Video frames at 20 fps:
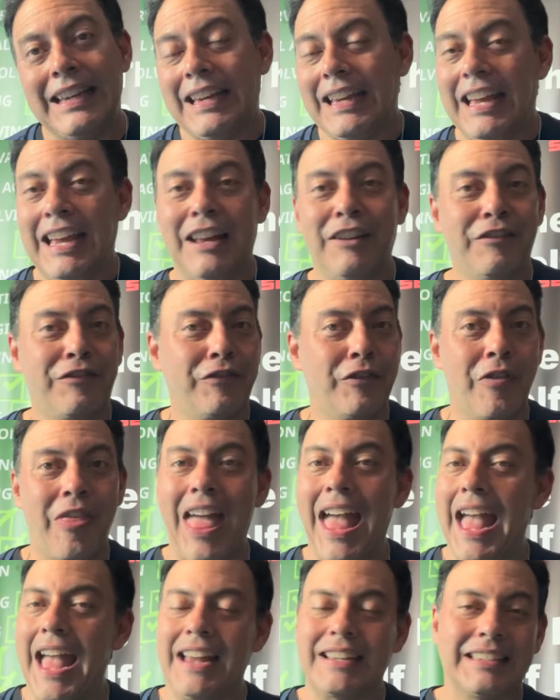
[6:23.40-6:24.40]
And for
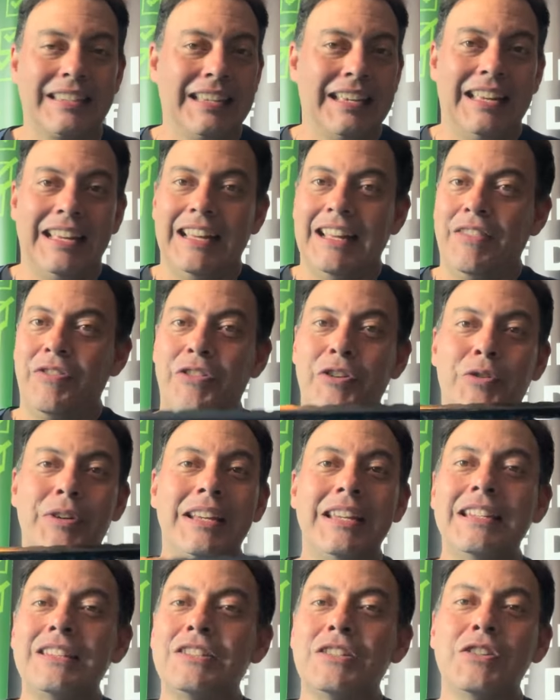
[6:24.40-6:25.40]
that, there
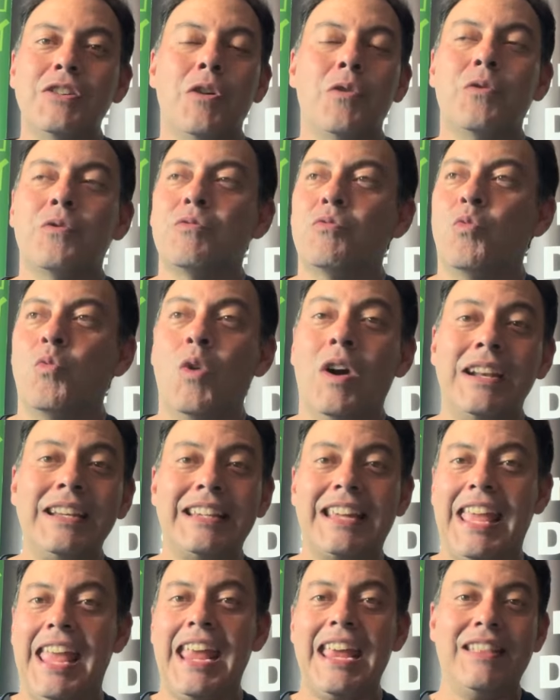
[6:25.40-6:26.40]
is no one
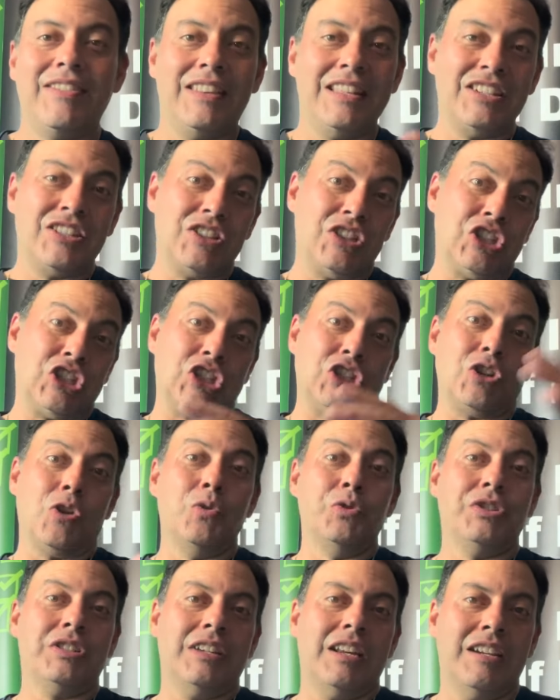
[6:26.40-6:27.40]
cane that is
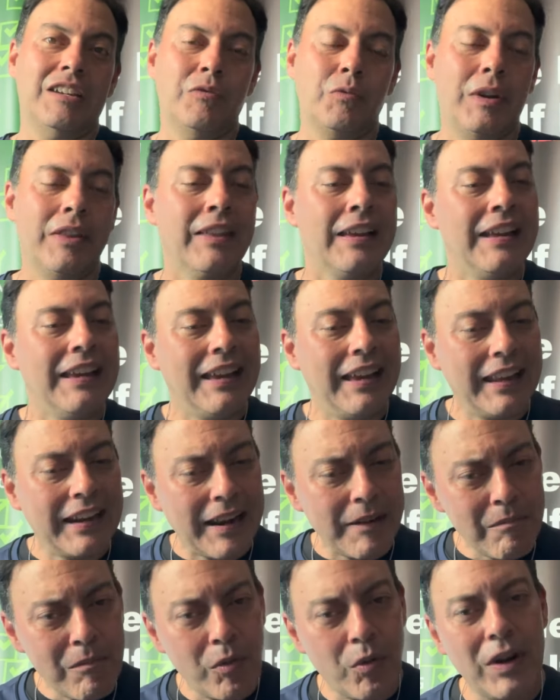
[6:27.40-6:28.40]
associated with. And I
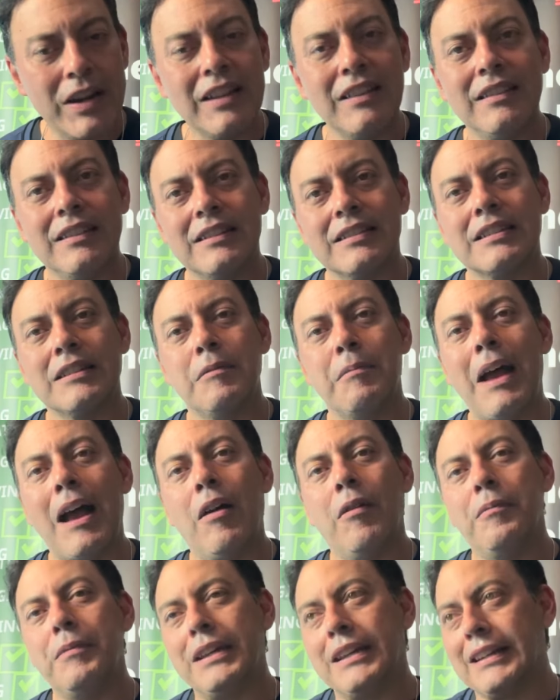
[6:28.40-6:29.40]
bring this
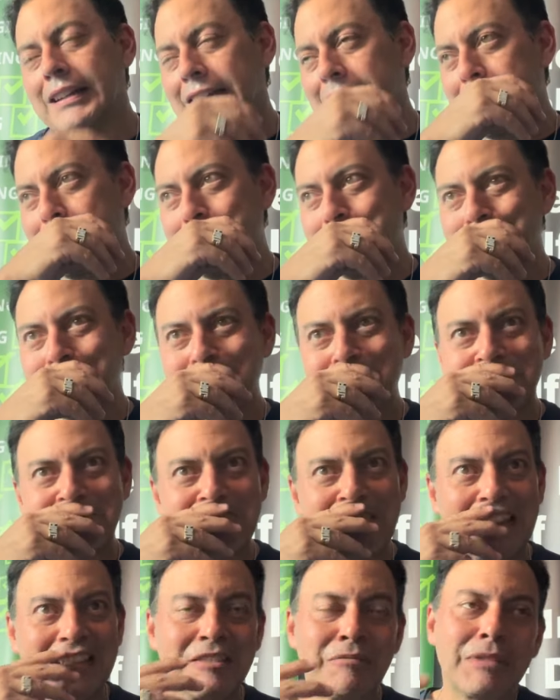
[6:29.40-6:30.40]
about because
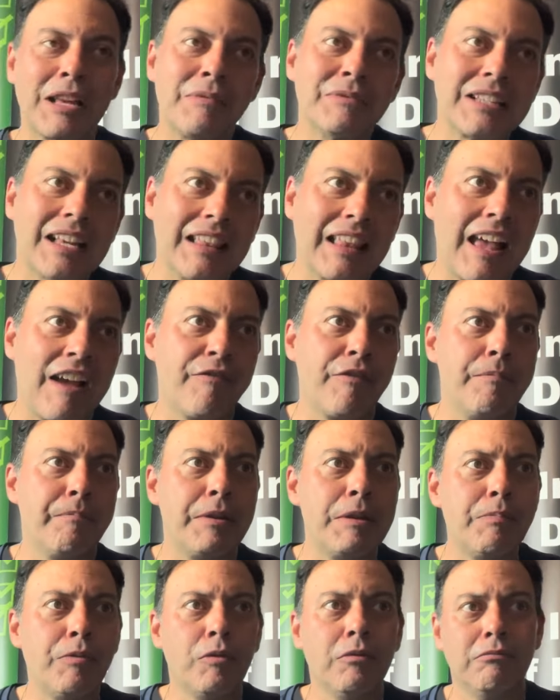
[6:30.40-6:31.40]
sometimes I laugh and
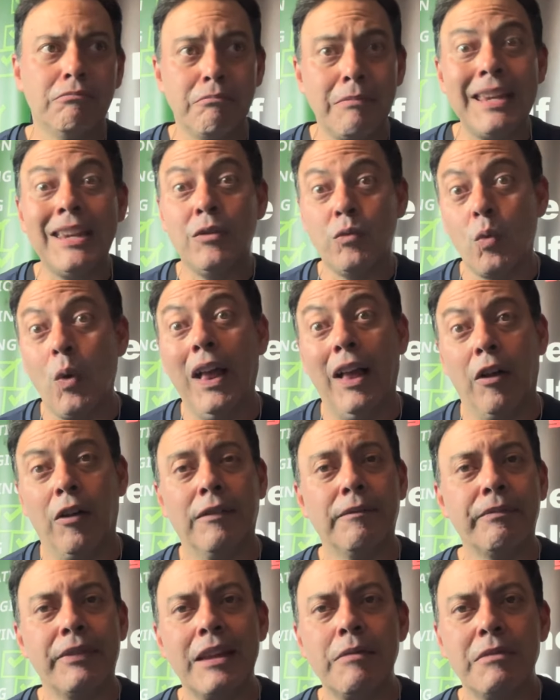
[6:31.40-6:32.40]
people mean
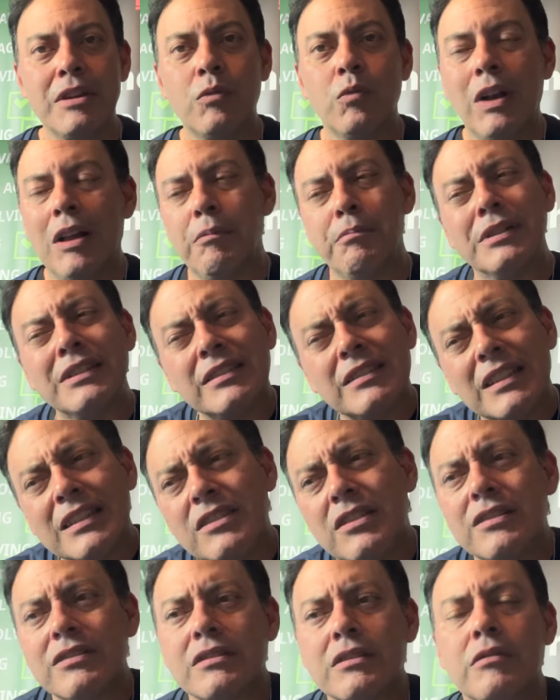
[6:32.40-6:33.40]
well. They mean well, but they
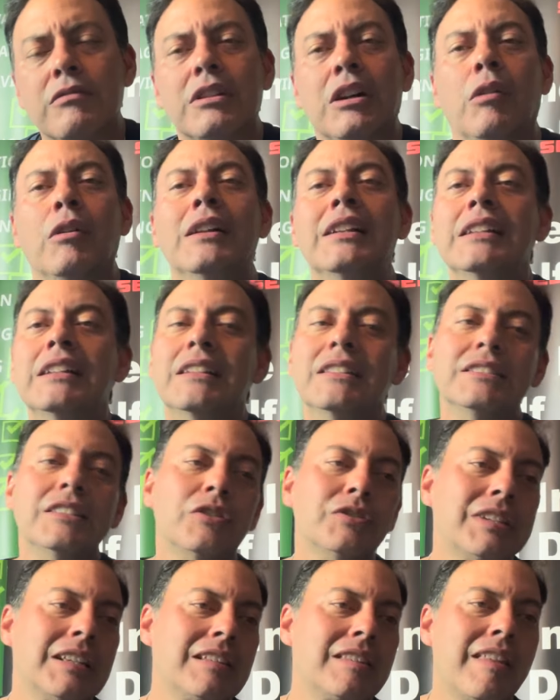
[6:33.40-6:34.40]
just don't know. They'll
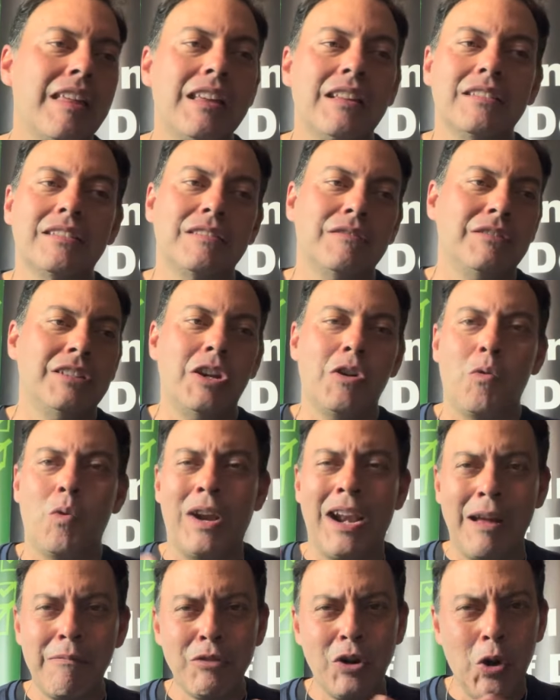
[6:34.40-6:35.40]
say things, you know, when
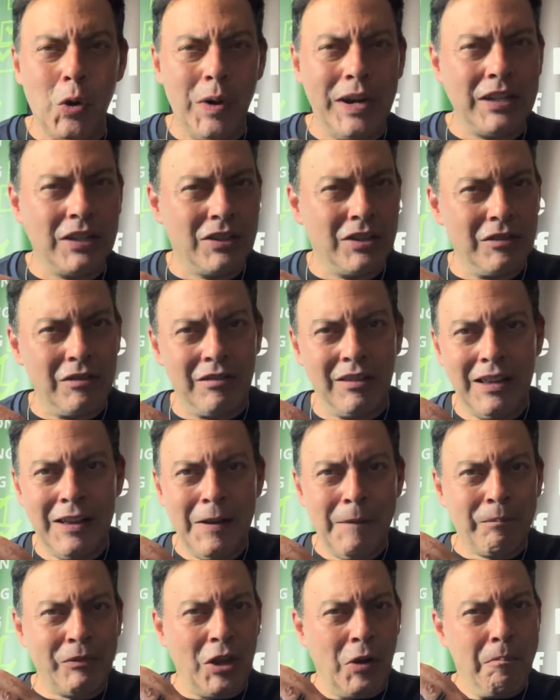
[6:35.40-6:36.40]
I'm going to
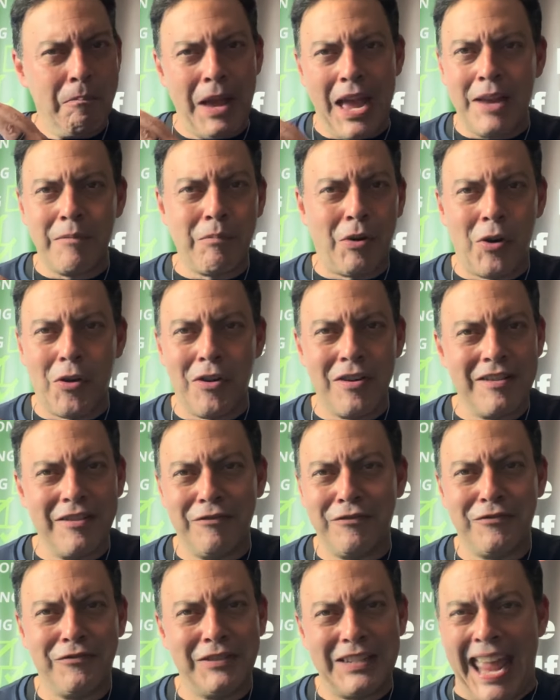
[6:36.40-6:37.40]
a bad part
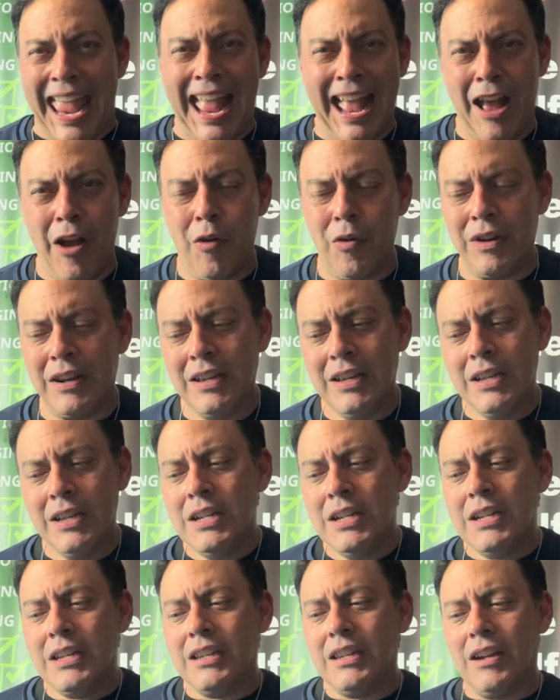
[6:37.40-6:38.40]
of town,
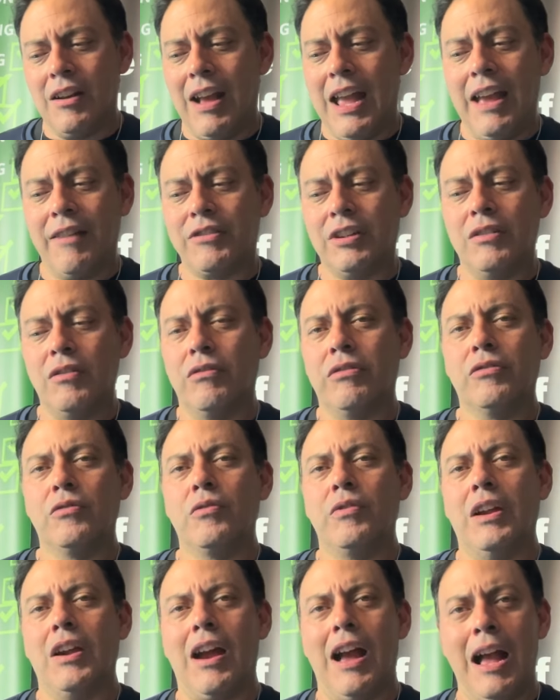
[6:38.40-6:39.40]
you know, I have to go through
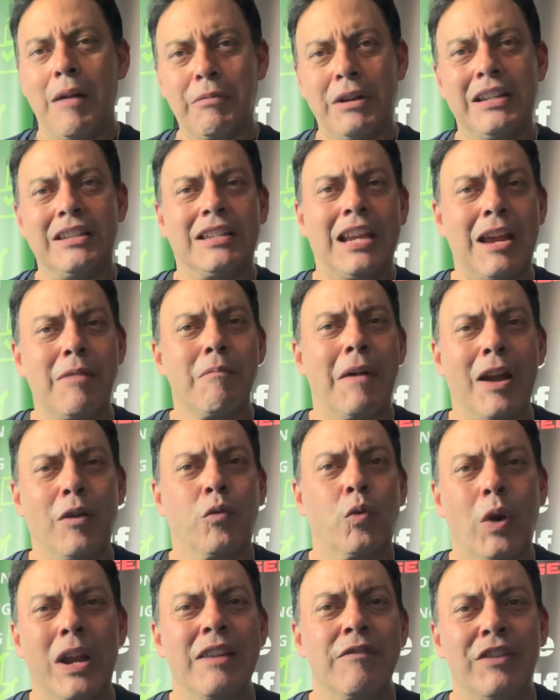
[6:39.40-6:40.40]
there. I'm going to take my
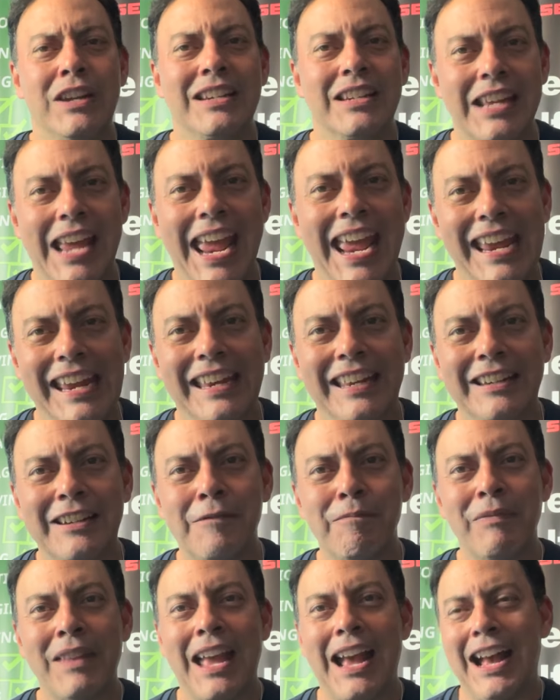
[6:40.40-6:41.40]
Raven cane
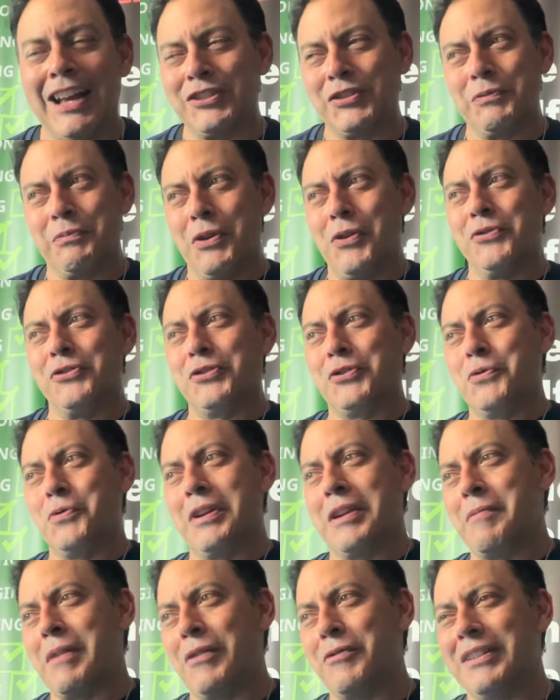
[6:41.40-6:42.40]
as opposed to
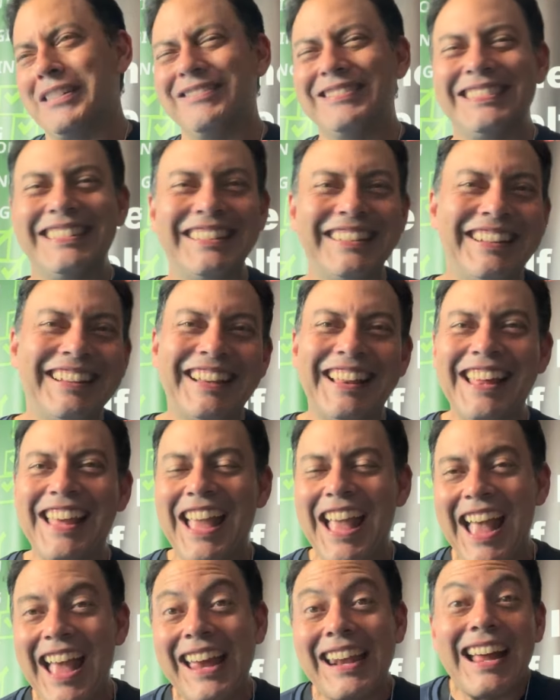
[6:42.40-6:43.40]
one of my,
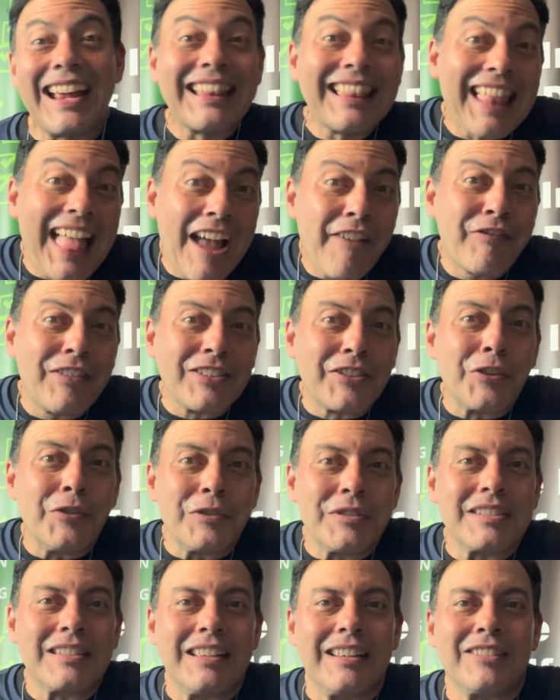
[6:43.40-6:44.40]
and I laugh at
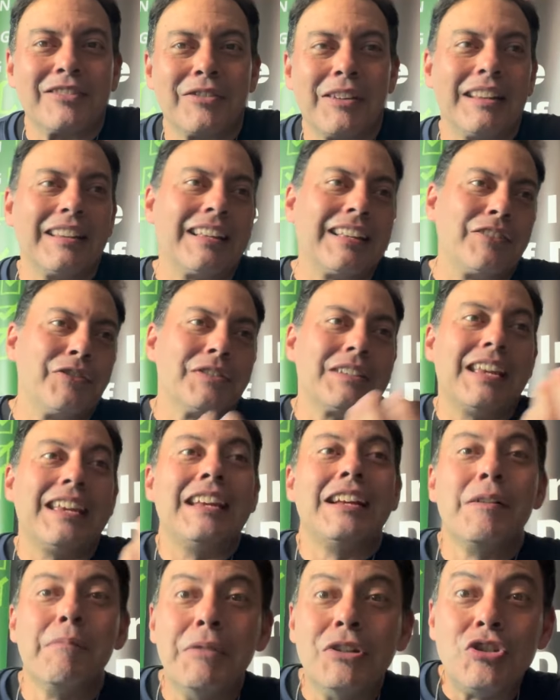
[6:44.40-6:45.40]
those things, right? Like, like you're
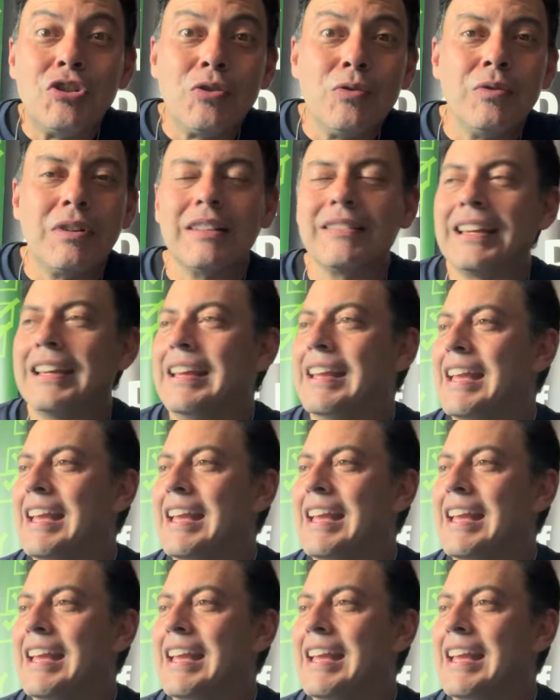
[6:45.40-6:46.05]
taking a bazooka.